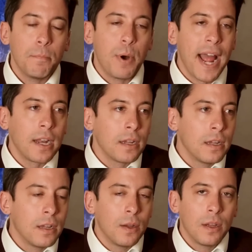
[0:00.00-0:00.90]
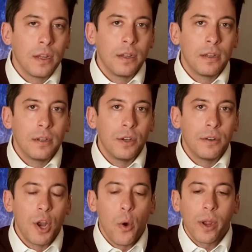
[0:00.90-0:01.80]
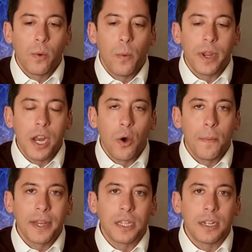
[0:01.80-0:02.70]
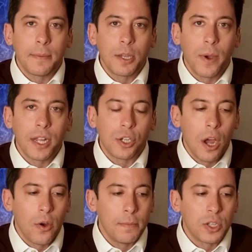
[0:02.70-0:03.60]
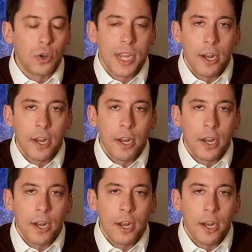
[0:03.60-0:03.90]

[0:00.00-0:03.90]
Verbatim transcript: But knowing what we know about the WHO and Mr.